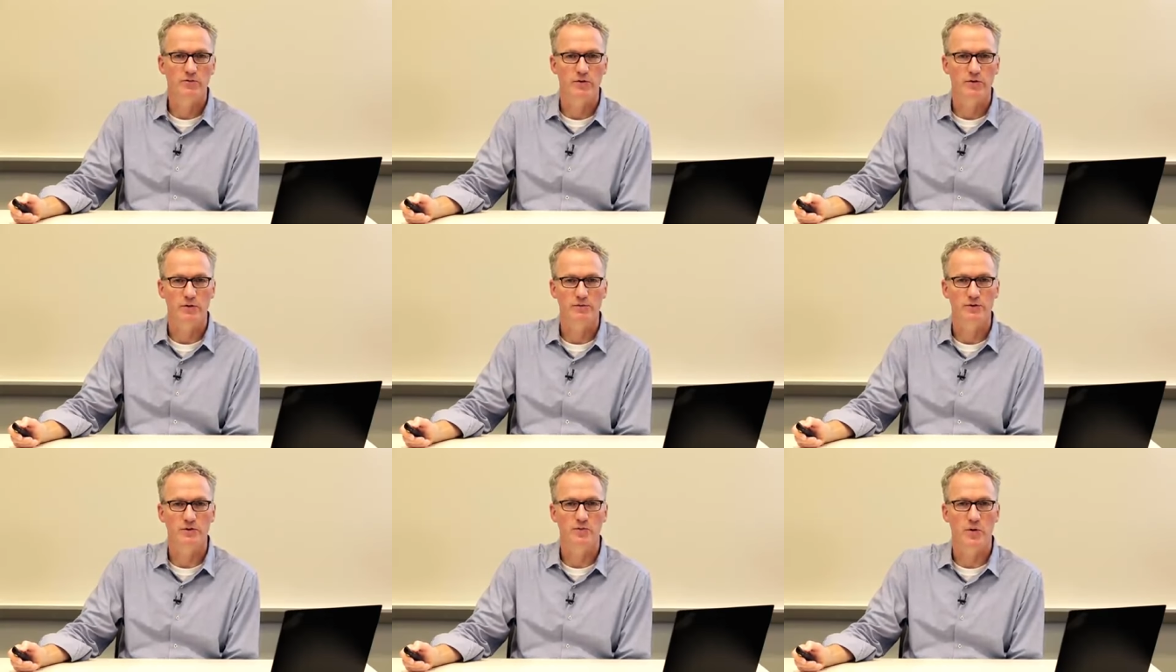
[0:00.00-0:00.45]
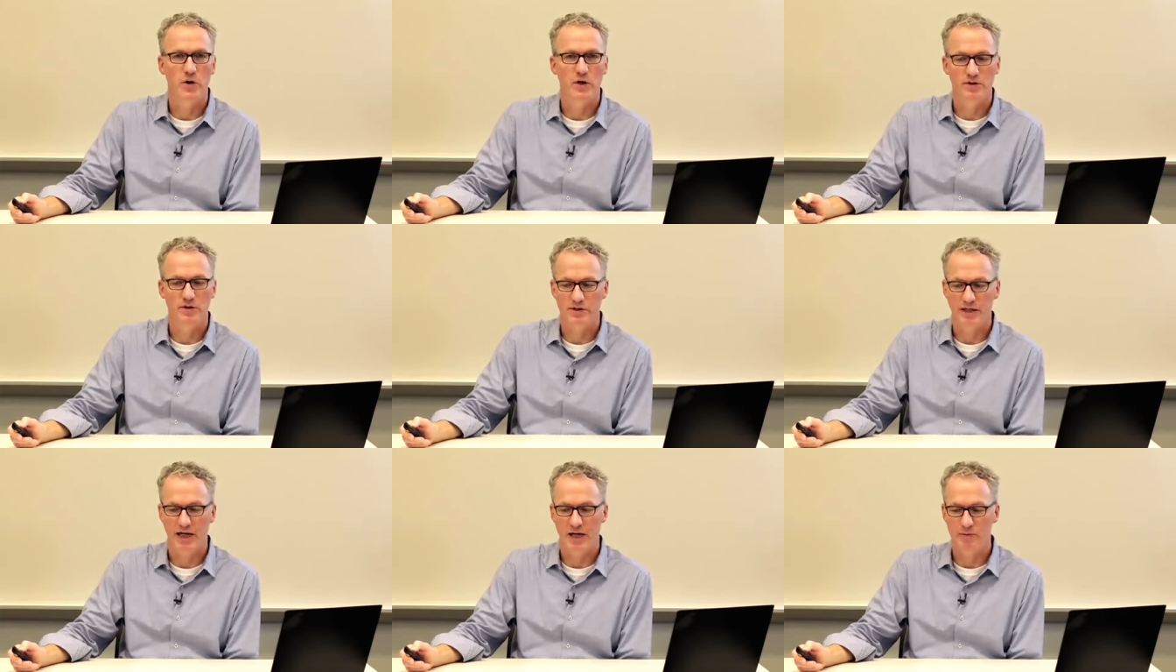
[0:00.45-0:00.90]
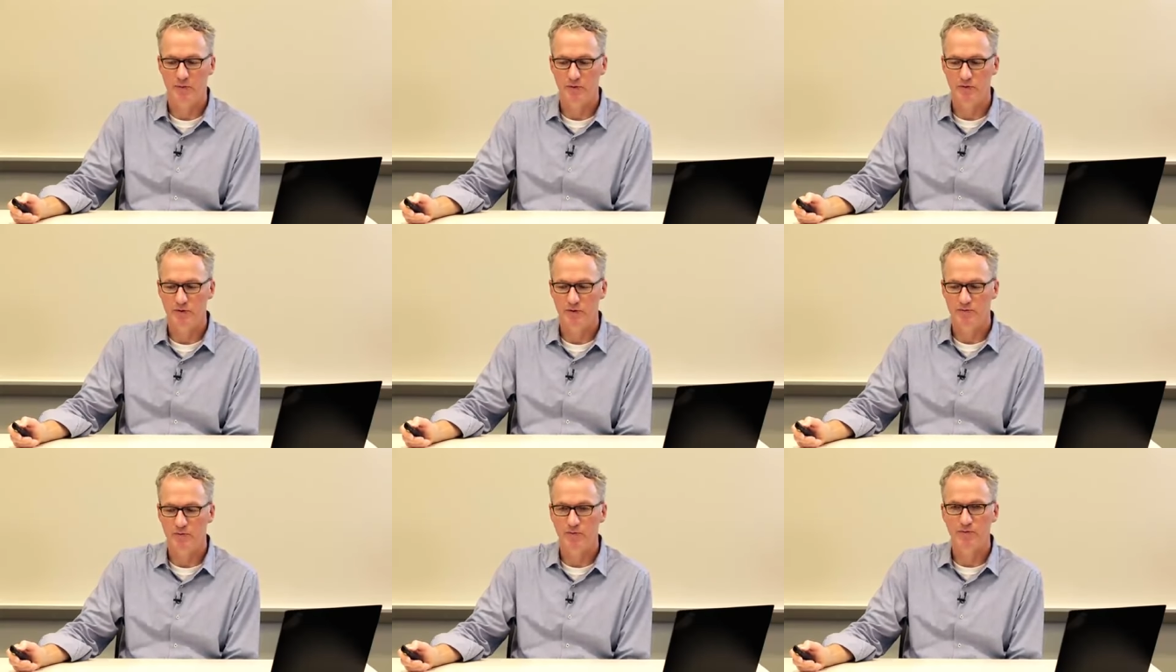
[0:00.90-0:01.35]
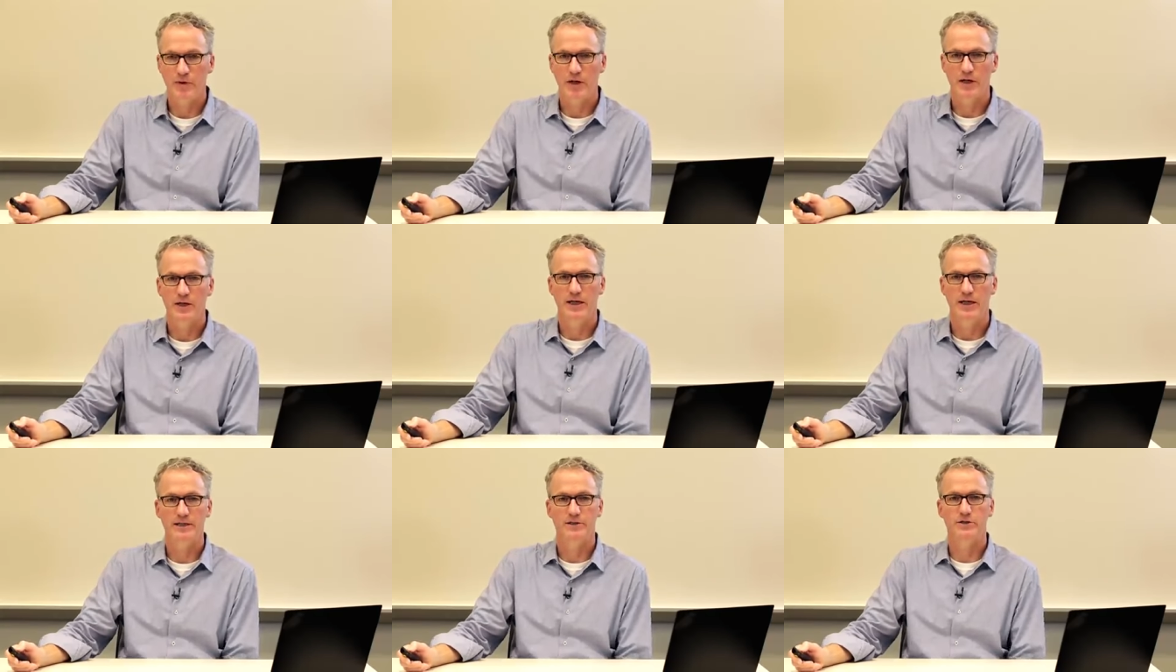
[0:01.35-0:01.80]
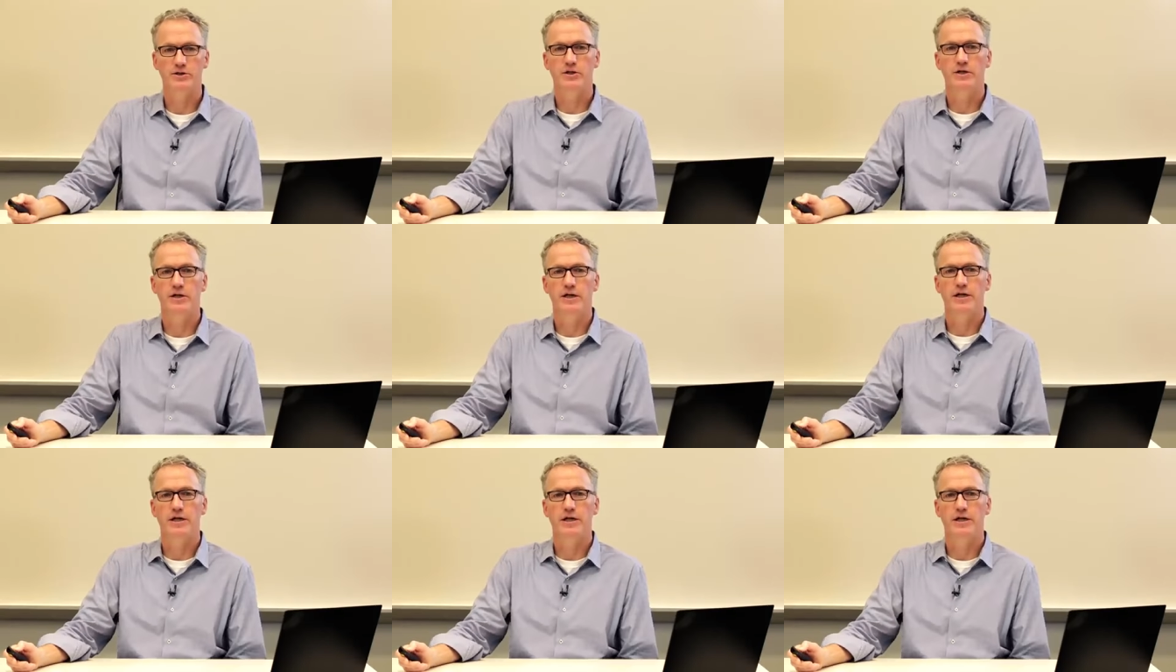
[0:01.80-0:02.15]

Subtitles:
from small samples. Let's